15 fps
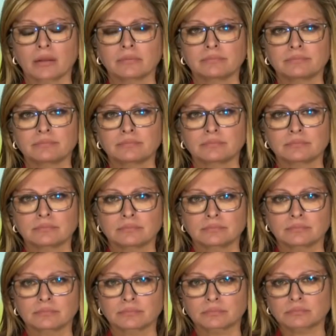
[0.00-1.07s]
I've stopped.
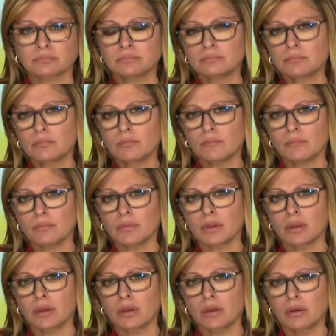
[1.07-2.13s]
I don't take them anymore.
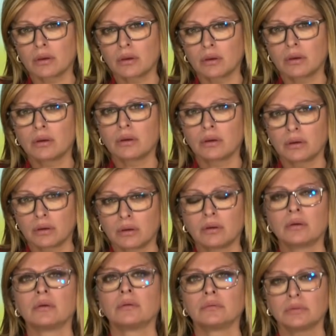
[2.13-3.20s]
No, I don't
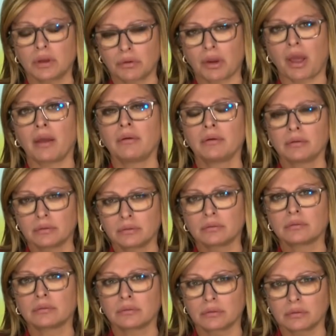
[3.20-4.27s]
take them anymore. Okay. I'm taking,
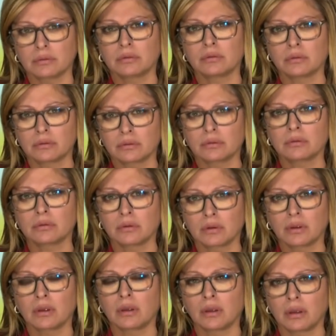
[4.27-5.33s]
I think I'm taking almost